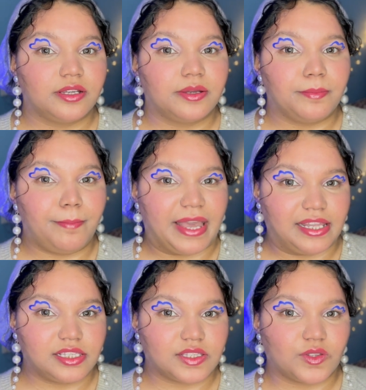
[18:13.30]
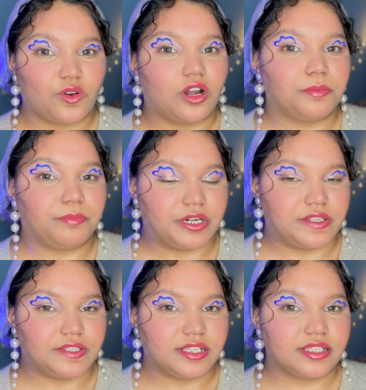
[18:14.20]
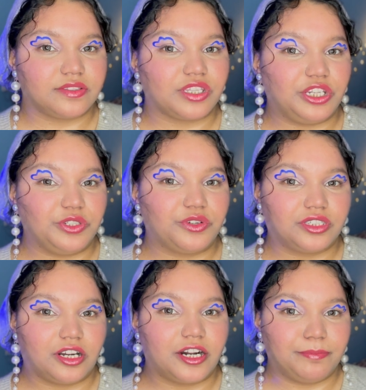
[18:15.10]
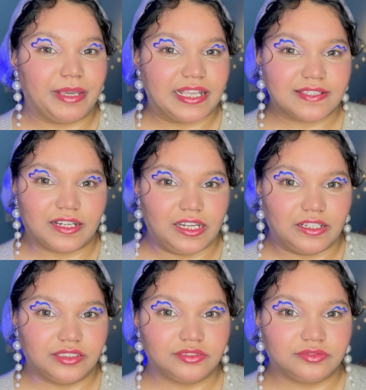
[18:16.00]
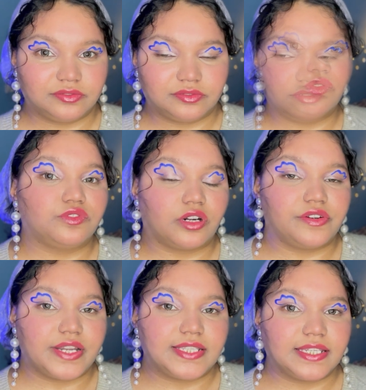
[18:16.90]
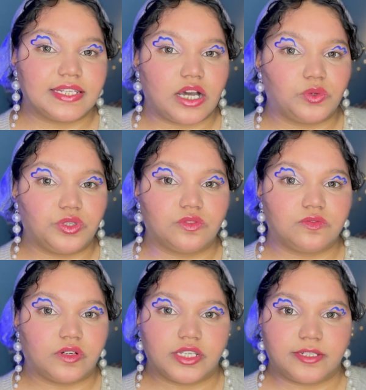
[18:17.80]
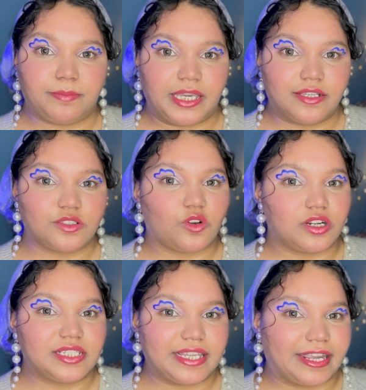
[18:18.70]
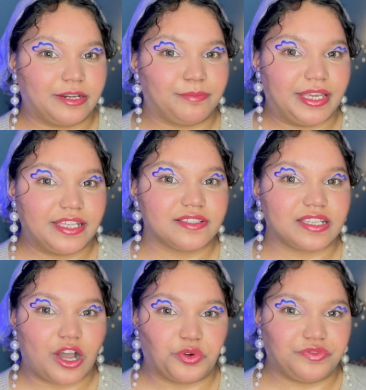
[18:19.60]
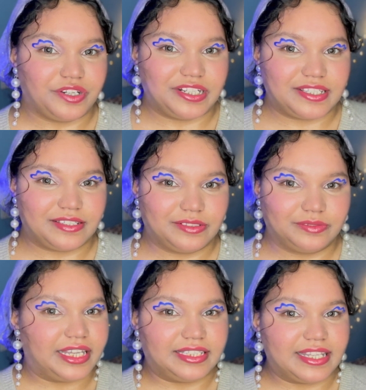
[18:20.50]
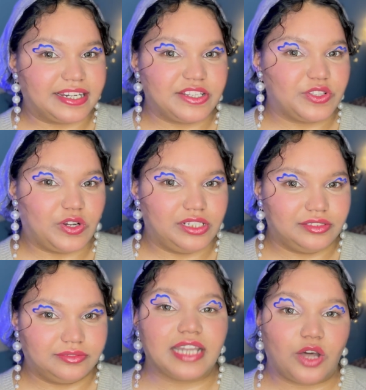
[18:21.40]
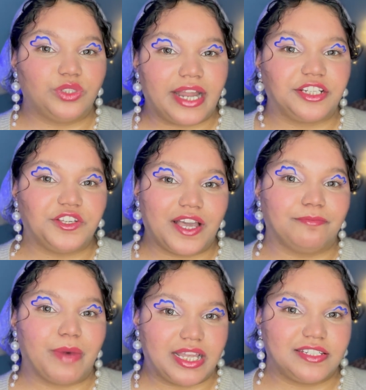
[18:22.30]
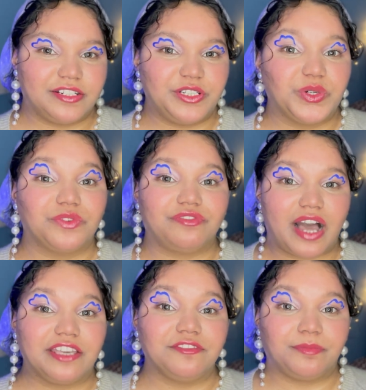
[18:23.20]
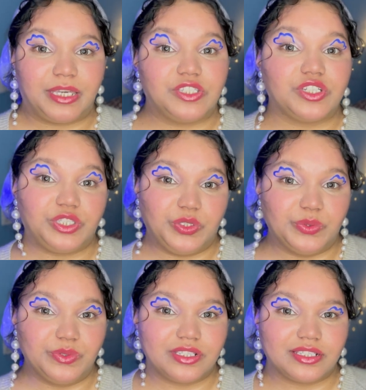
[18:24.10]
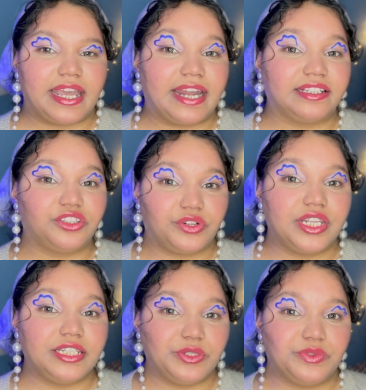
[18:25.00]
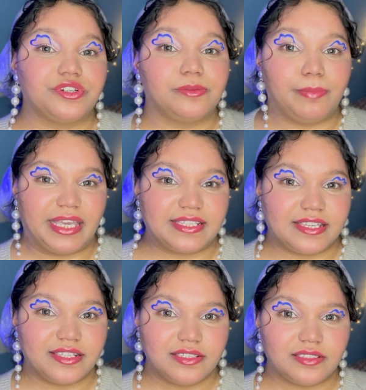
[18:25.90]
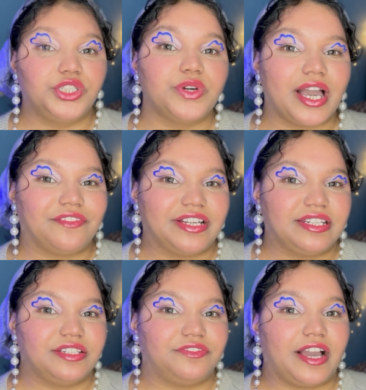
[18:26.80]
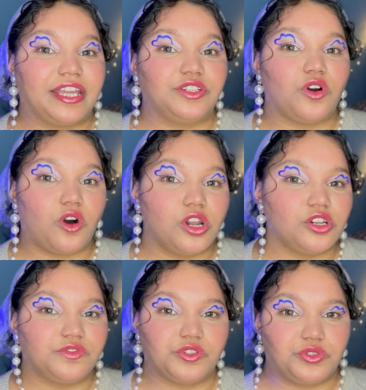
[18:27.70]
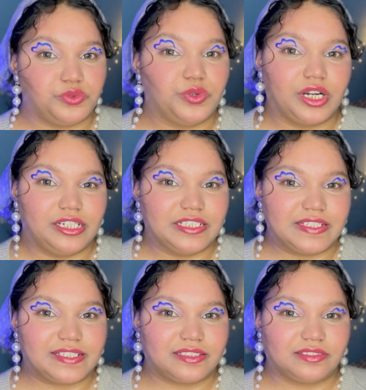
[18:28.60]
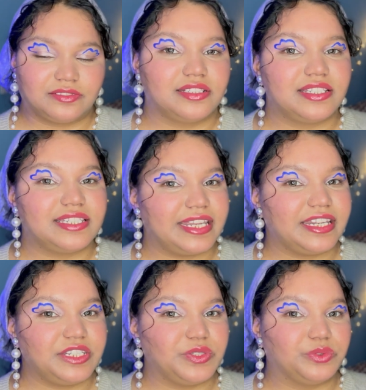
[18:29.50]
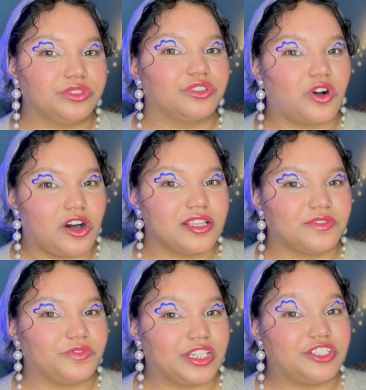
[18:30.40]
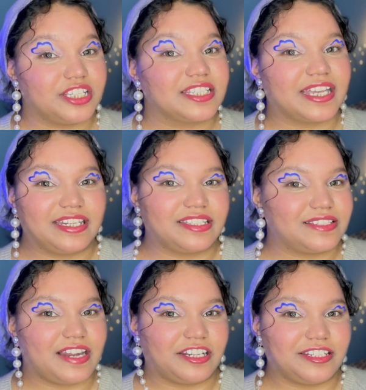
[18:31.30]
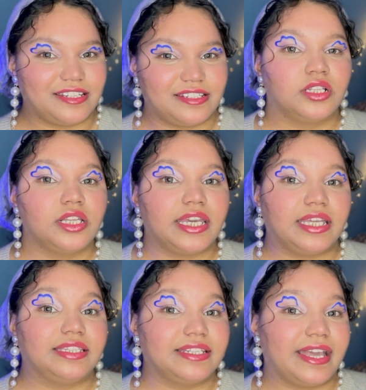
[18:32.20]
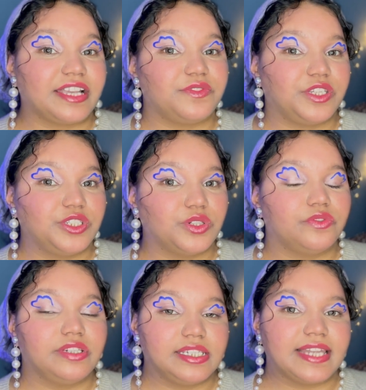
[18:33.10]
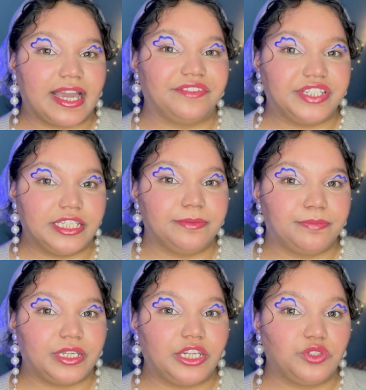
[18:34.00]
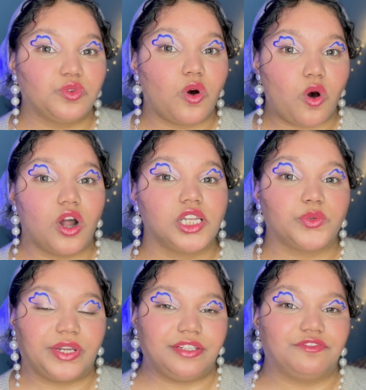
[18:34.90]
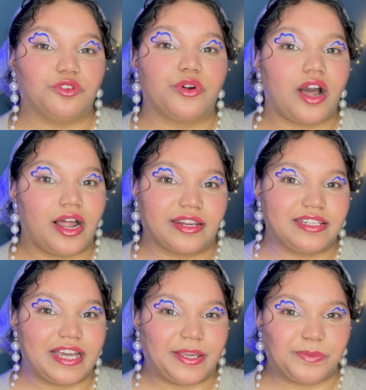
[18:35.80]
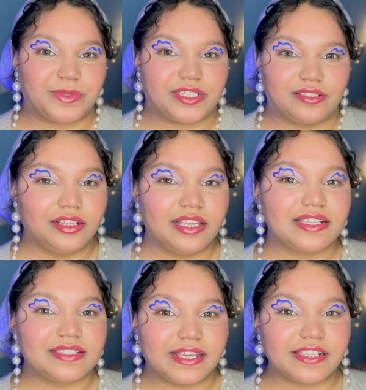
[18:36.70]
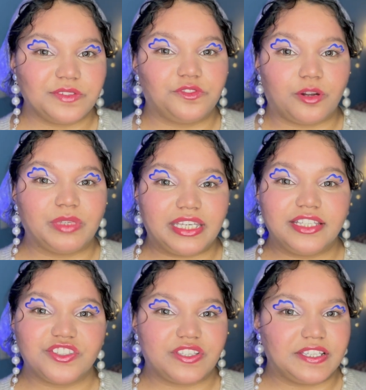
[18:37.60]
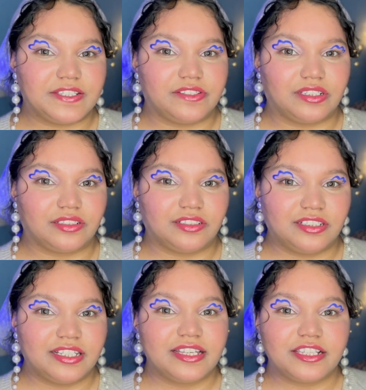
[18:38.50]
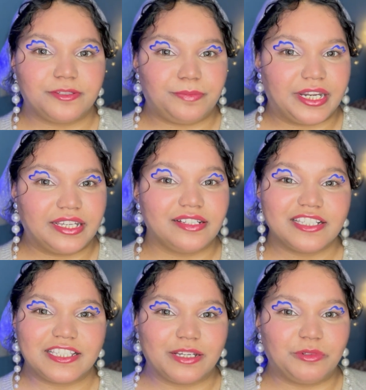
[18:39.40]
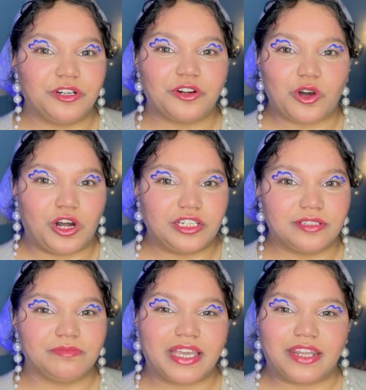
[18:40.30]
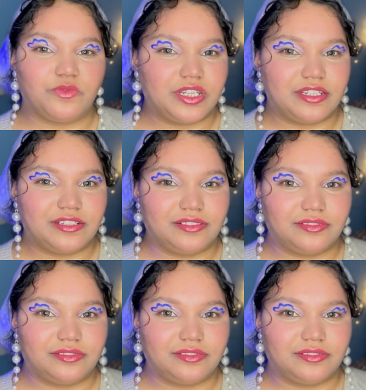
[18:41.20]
belts, or purses in your third base color for dressing down your first base or second base outfits. And that is all. Now that you have mastered your 5 major hues and 3 neutral bases, you have identified all of your true colors. Stay tuned cause we are just getting started. In the next video, we'll dive deep into all 24 archetypes, 6 from each season: spring, summer, autumn, and winter.